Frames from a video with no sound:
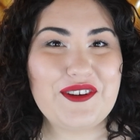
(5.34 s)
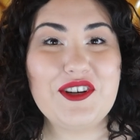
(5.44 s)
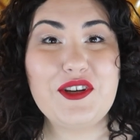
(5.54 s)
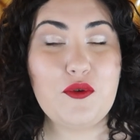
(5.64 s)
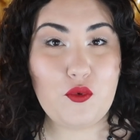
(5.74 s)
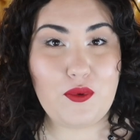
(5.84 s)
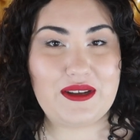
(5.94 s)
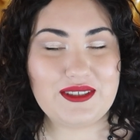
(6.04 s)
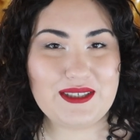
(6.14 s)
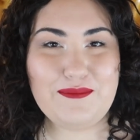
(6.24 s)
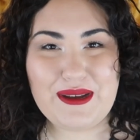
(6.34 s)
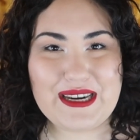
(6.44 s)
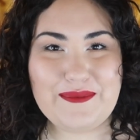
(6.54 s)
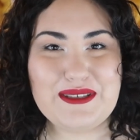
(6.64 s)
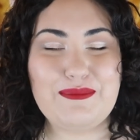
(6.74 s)
you're new, welcome. My
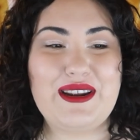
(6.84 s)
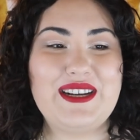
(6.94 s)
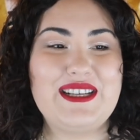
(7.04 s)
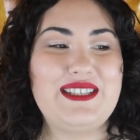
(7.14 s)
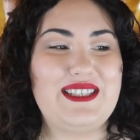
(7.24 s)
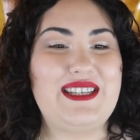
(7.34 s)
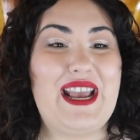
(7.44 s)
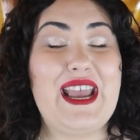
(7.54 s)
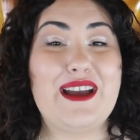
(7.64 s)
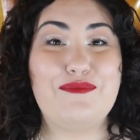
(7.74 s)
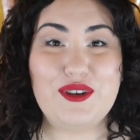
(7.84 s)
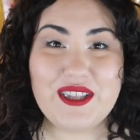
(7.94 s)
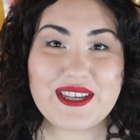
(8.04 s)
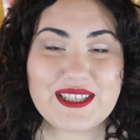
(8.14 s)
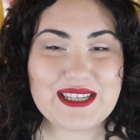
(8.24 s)
name is Monica and today I'm
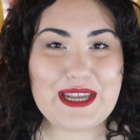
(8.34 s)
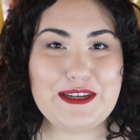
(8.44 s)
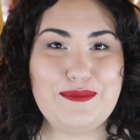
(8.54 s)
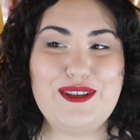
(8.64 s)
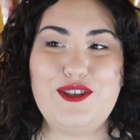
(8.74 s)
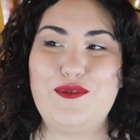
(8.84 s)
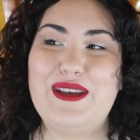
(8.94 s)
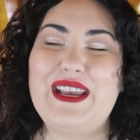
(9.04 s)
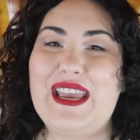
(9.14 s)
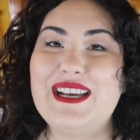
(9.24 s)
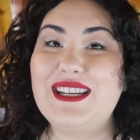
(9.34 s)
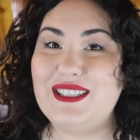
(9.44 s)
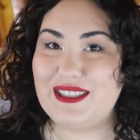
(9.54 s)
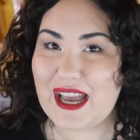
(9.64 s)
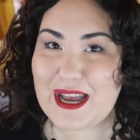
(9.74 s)
really excited to be doing a
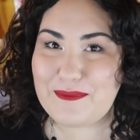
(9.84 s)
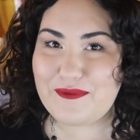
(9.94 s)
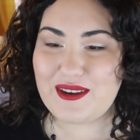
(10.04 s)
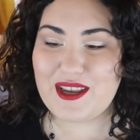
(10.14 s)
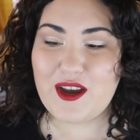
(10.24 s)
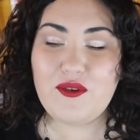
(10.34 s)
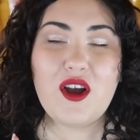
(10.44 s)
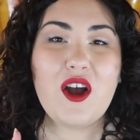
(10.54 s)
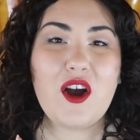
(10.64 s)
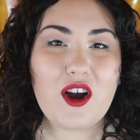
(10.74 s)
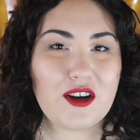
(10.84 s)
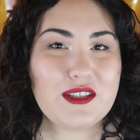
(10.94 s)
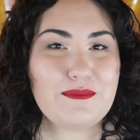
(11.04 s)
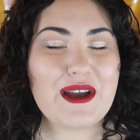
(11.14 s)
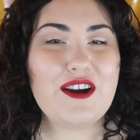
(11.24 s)
collab video
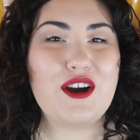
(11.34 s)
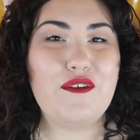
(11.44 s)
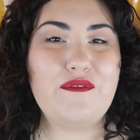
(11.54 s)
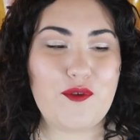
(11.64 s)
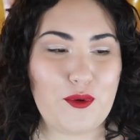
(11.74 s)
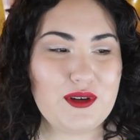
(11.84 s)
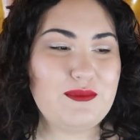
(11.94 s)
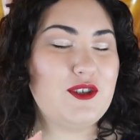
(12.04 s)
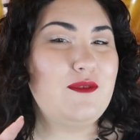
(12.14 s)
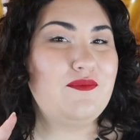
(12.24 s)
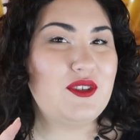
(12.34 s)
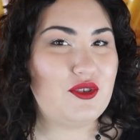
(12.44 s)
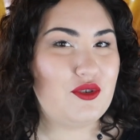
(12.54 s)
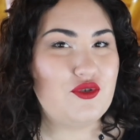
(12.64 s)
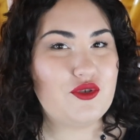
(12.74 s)
all about affordable
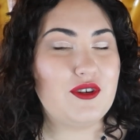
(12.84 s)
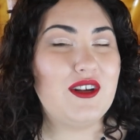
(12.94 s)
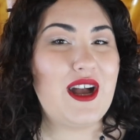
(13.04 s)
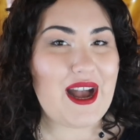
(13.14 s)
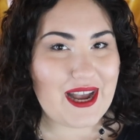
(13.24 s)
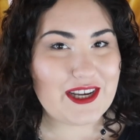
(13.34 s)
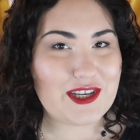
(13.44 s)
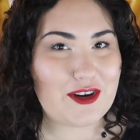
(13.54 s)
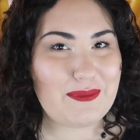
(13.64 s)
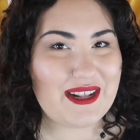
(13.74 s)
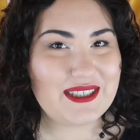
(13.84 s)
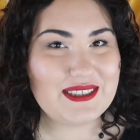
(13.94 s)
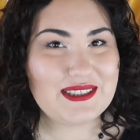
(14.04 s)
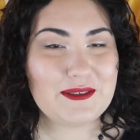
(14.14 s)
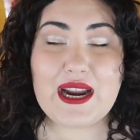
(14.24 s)
neutral eyeshadow
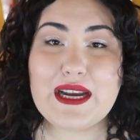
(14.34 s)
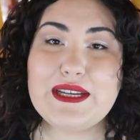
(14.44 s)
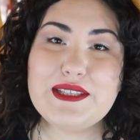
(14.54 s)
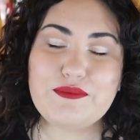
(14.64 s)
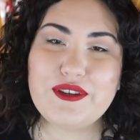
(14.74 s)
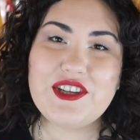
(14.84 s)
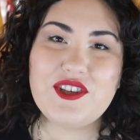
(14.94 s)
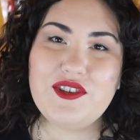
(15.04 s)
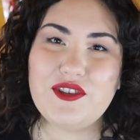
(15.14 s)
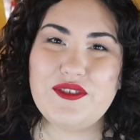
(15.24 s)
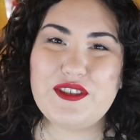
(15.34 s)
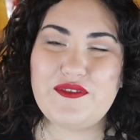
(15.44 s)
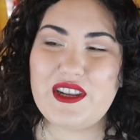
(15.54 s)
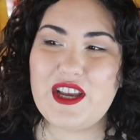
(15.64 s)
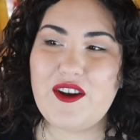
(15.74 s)
palettes. I got inspiration to do this
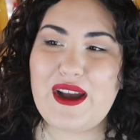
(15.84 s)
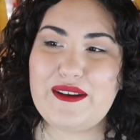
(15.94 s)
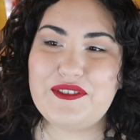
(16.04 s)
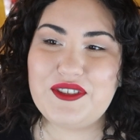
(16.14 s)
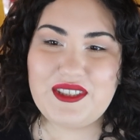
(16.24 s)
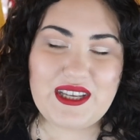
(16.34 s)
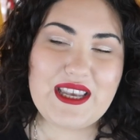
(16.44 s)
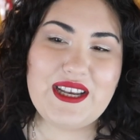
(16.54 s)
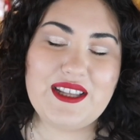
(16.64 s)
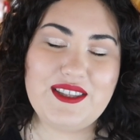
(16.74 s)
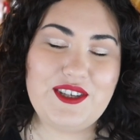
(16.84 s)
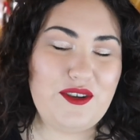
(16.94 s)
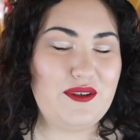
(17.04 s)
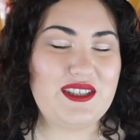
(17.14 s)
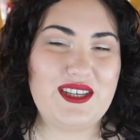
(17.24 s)
video after seeing the
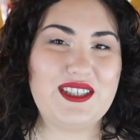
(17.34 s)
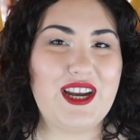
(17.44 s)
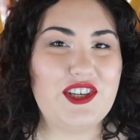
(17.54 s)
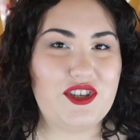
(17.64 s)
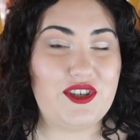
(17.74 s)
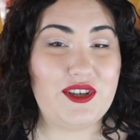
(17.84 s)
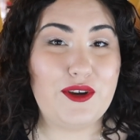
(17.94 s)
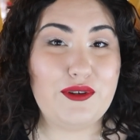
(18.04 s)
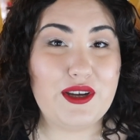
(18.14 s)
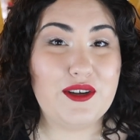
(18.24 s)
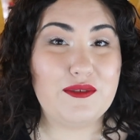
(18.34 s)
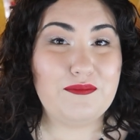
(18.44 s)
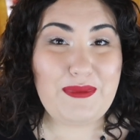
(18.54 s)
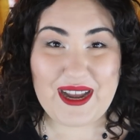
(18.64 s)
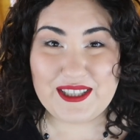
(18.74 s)
newest Natasha Denona
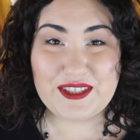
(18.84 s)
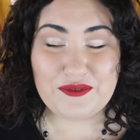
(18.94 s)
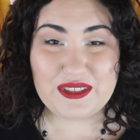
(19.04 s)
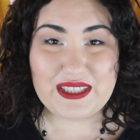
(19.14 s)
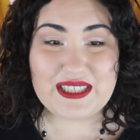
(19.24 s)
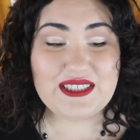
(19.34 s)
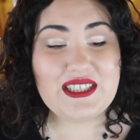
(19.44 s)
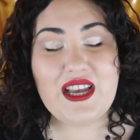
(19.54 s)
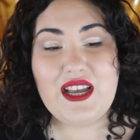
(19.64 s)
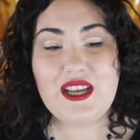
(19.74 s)
palette release.